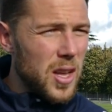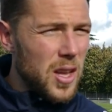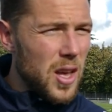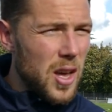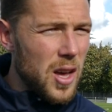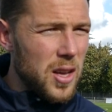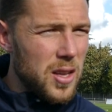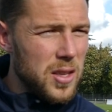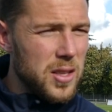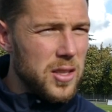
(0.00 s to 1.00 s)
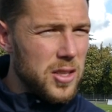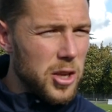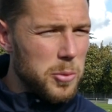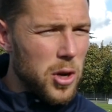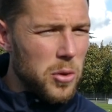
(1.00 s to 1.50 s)
Yeah,
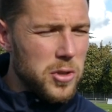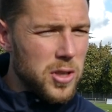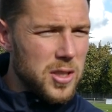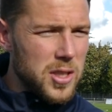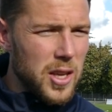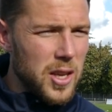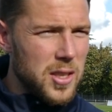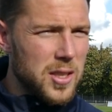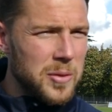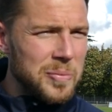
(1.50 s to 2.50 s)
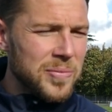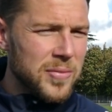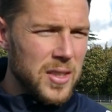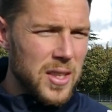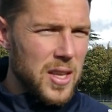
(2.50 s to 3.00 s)
cheap goal to concede.
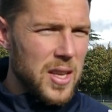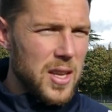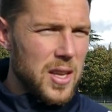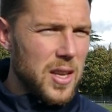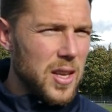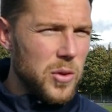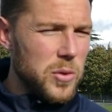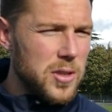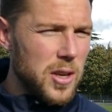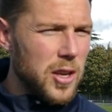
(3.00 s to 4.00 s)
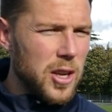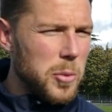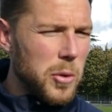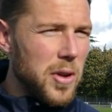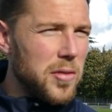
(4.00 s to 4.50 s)
There's only going to
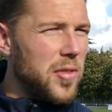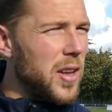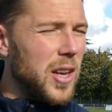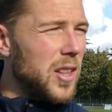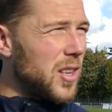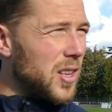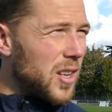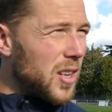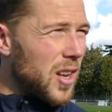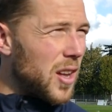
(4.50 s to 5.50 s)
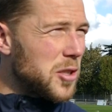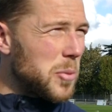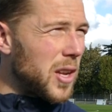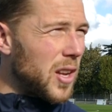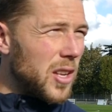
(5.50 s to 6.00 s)
be one thing at last
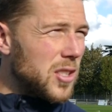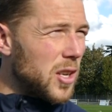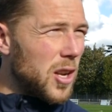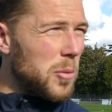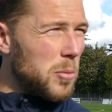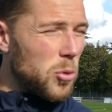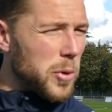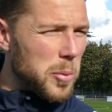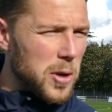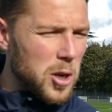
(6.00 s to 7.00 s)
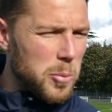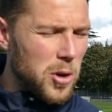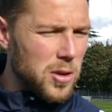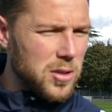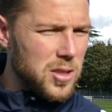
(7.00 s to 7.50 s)
minute. There's going to knock more people in the
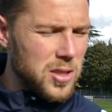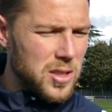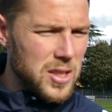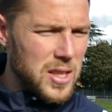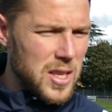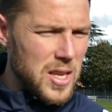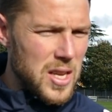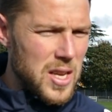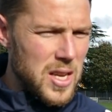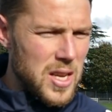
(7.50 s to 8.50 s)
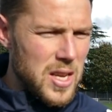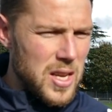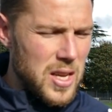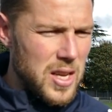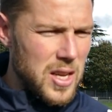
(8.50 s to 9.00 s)
box.
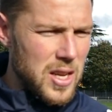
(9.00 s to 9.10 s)
Don't